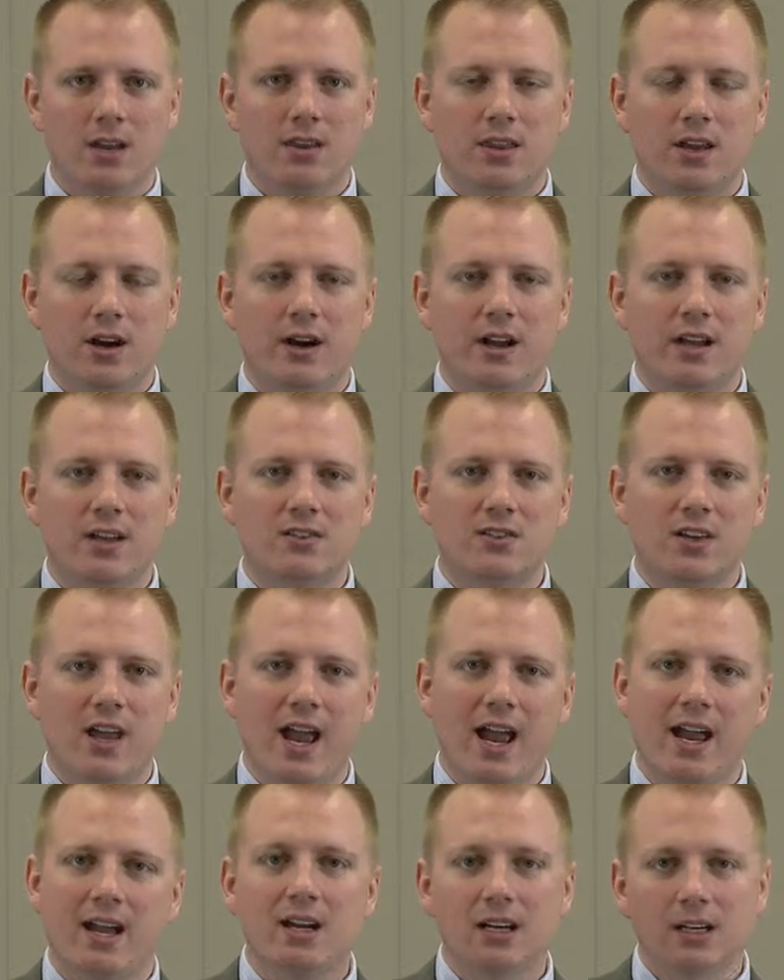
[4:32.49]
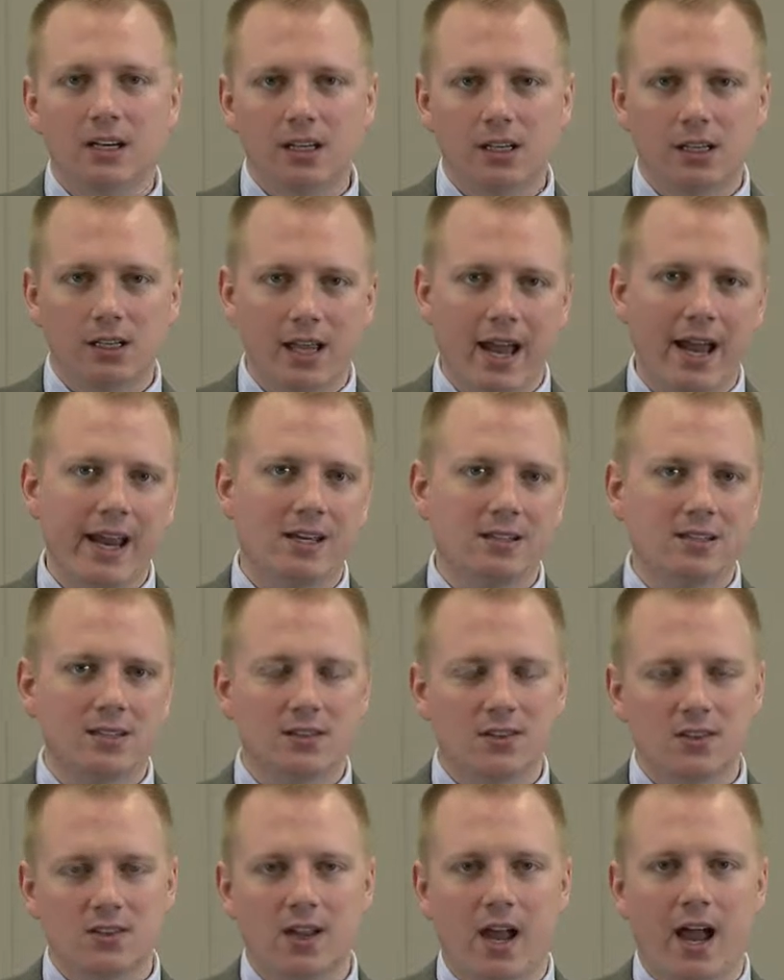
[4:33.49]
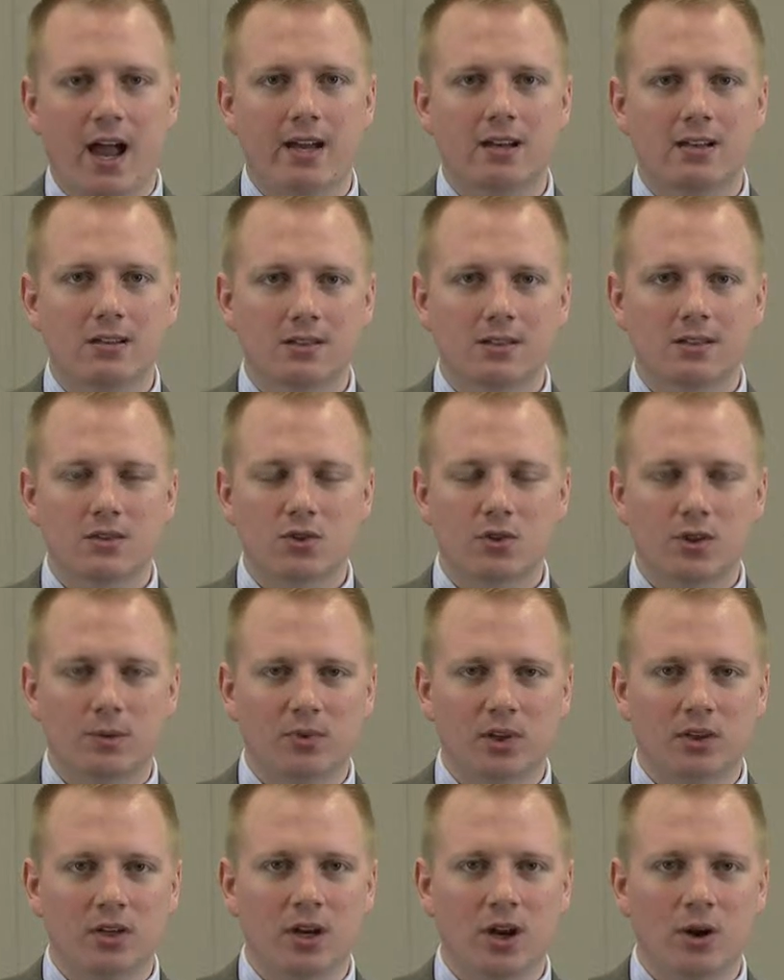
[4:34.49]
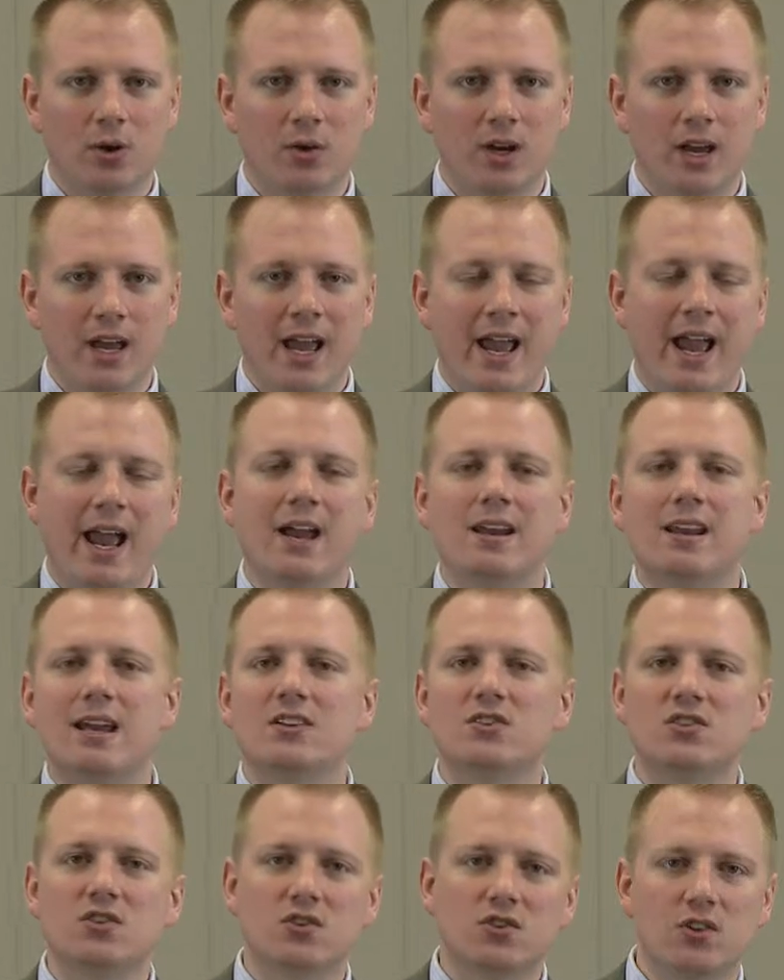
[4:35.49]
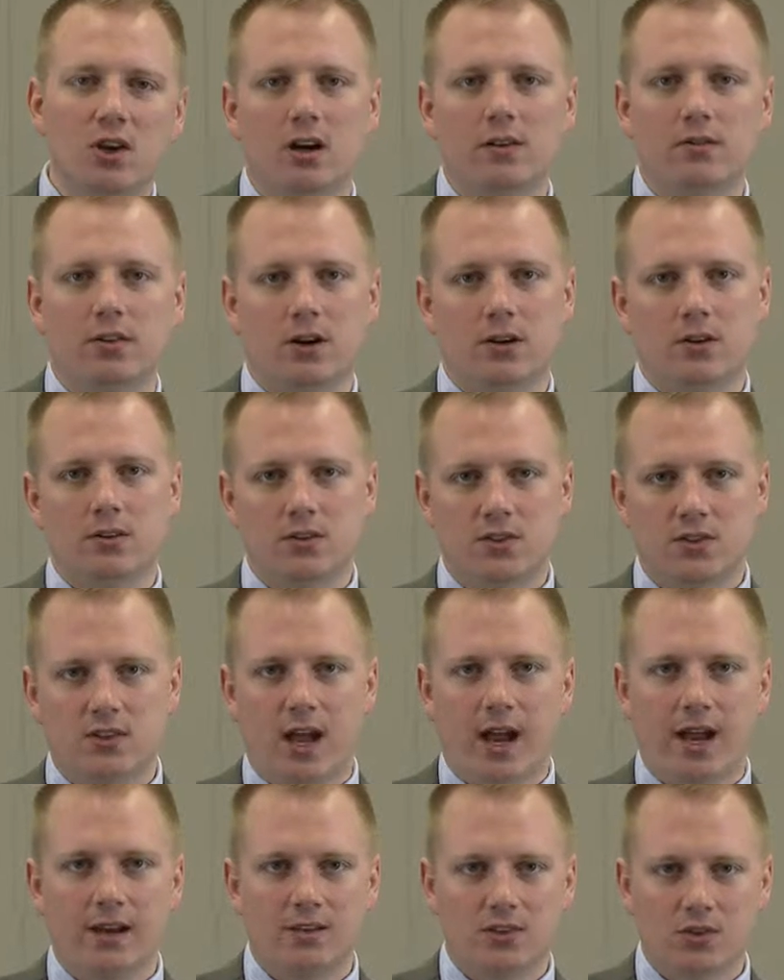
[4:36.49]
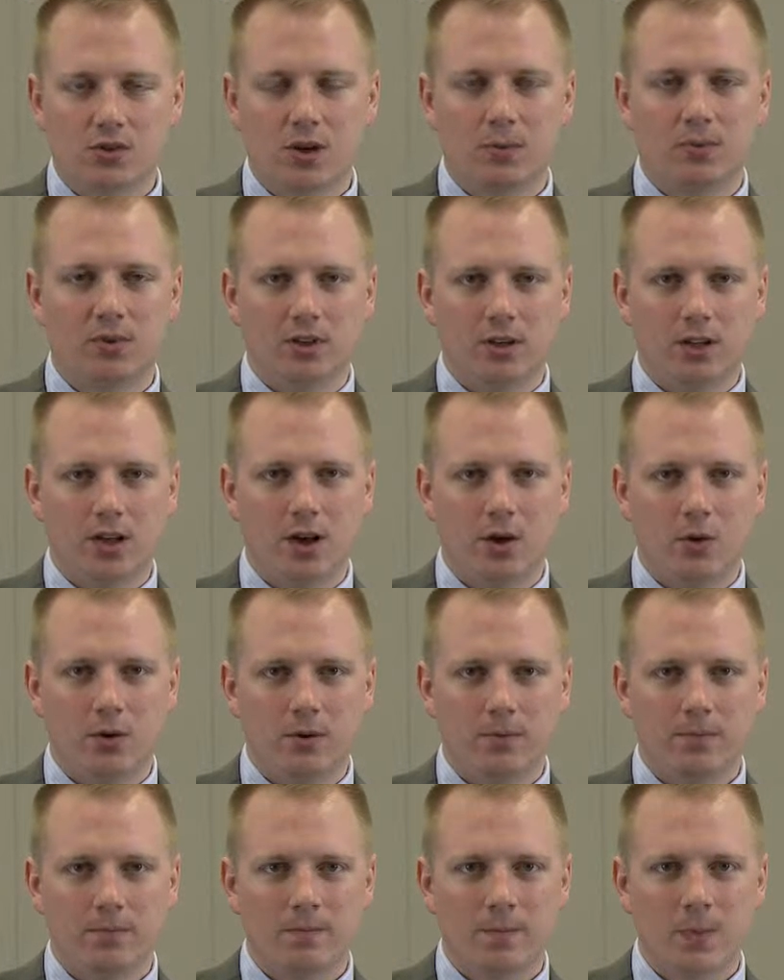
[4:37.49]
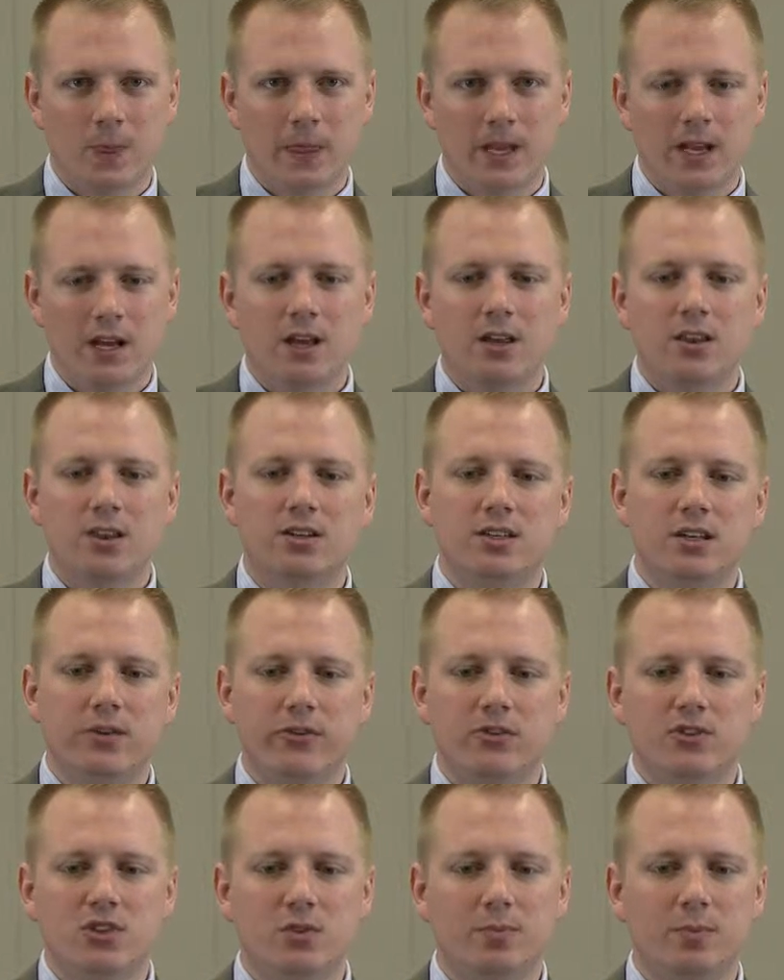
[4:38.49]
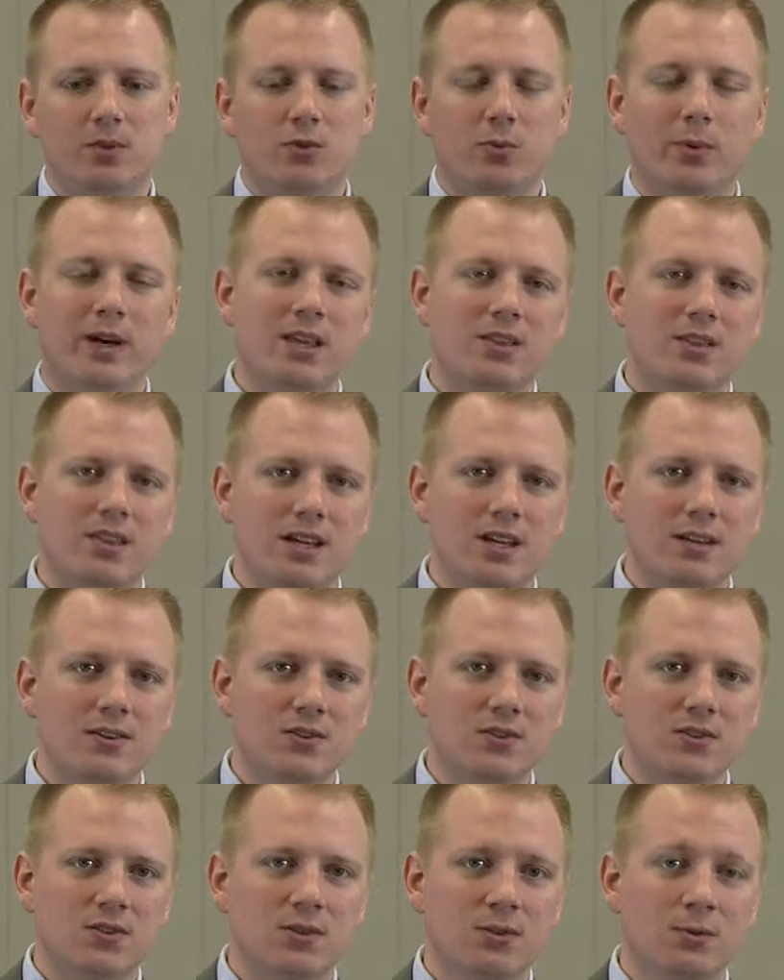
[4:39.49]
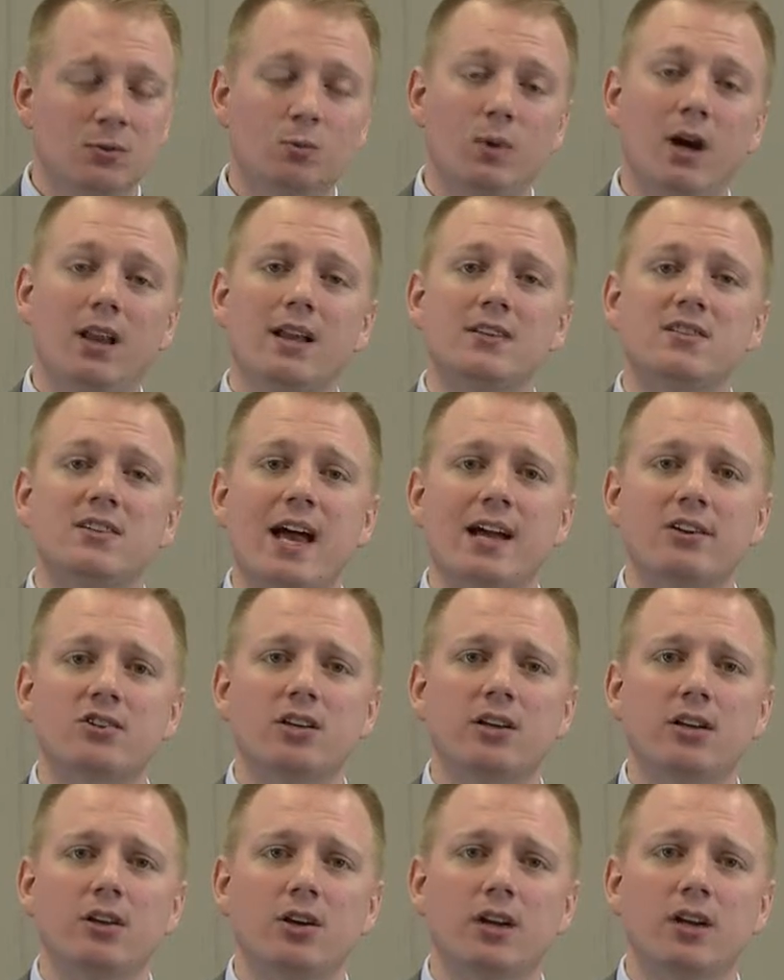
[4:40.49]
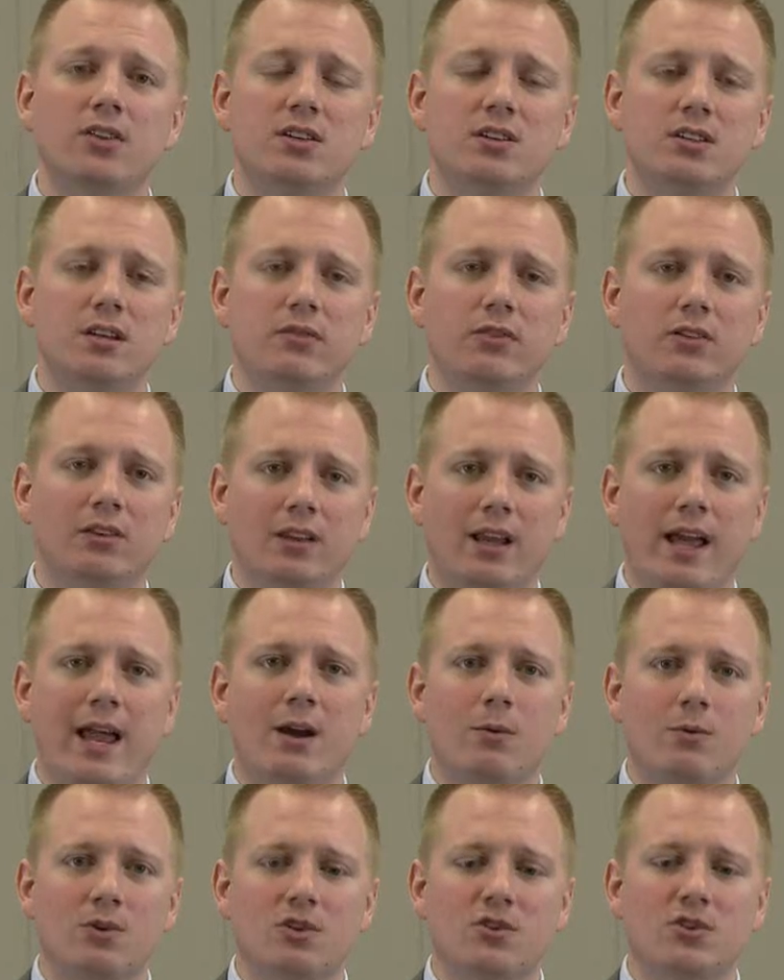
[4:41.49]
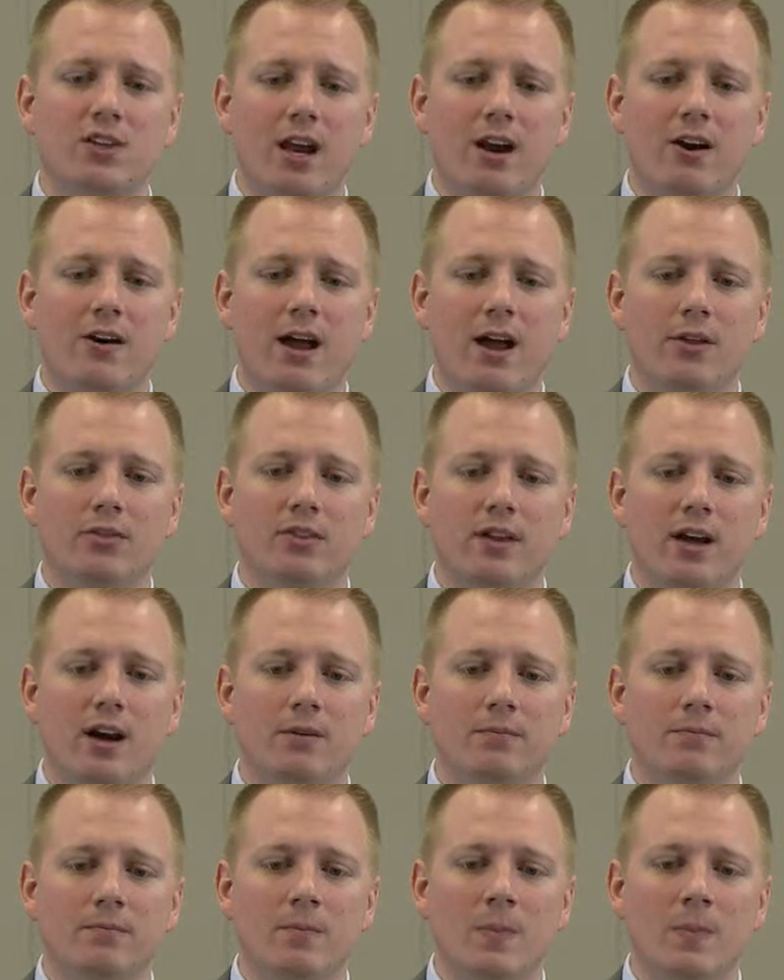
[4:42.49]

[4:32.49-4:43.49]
There is a client-side scripted code and a server-side scripted code. The differences between these? Well, let's actually look at the different languages that are out there.